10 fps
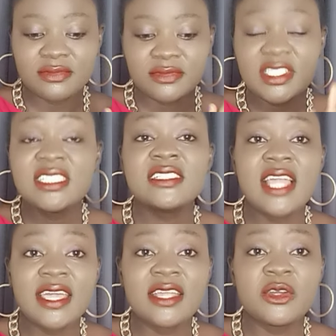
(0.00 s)
this is
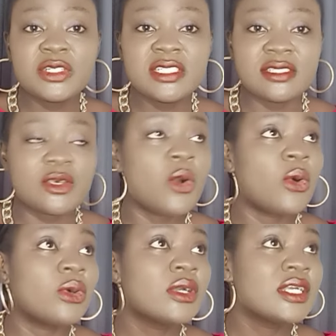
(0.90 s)
like a notice,
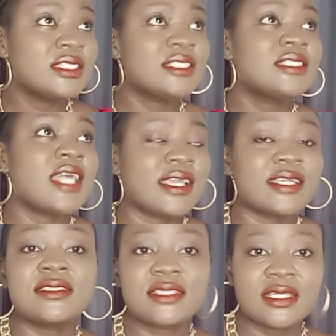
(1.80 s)
or this is like a
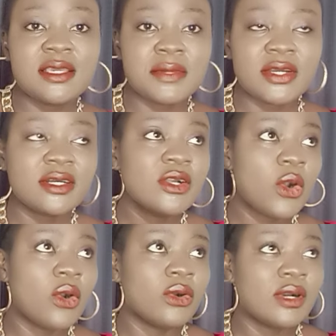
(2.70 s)
disclaimer,
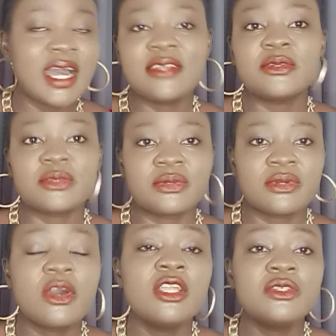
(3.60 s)
or I don't know,
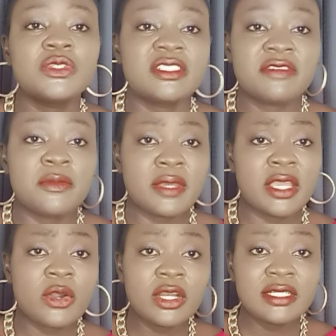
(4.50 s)
call it whatever you may
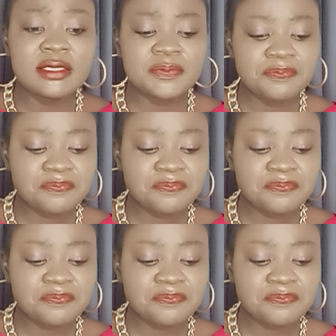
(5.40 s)
call it.